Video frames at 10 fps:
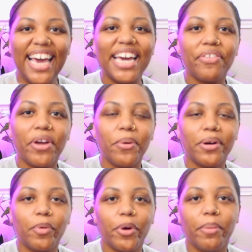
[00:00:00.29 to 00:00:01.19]
Hey there,
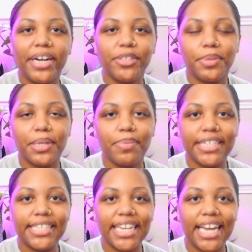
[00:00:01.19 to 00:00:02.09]
welcome back to
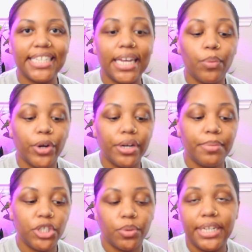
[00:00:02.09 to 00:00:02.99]
Houseplants again. Today we're going to
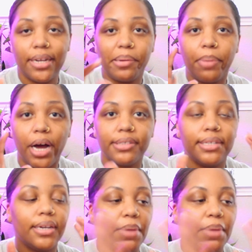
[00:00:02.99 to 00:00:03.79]
be doing an unboxing.